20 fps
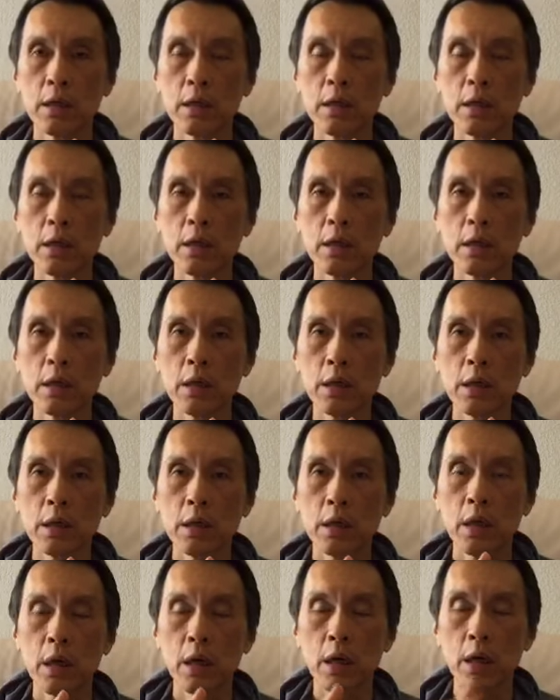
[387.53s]
the
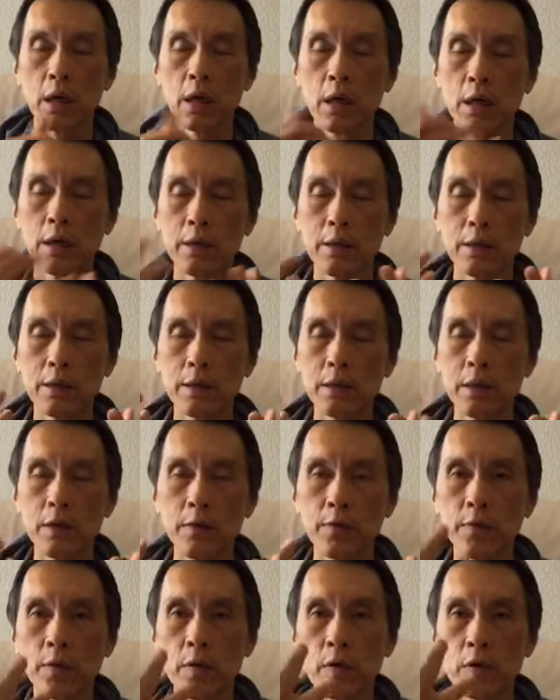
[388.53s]

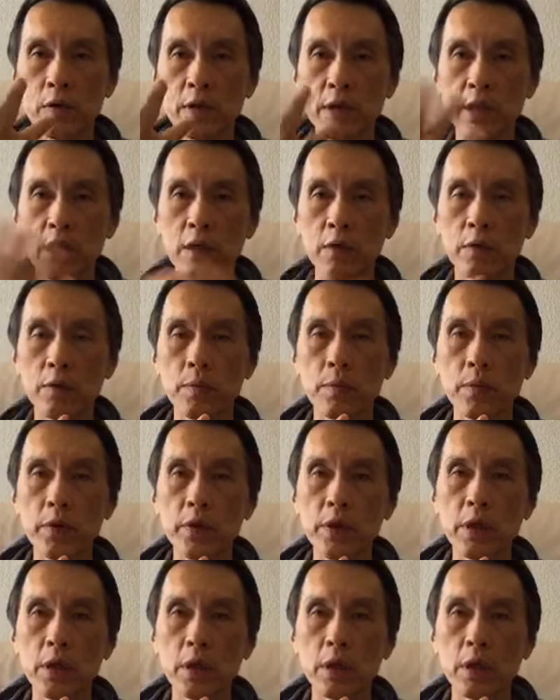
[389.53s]
4 states of the
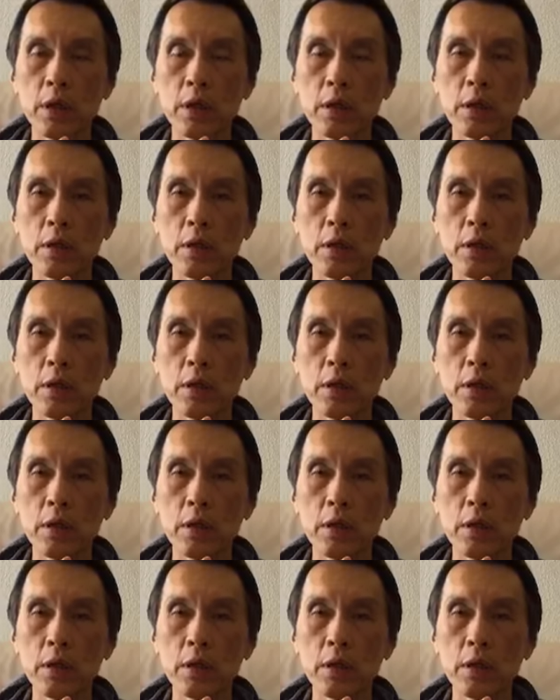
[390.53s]
breathing.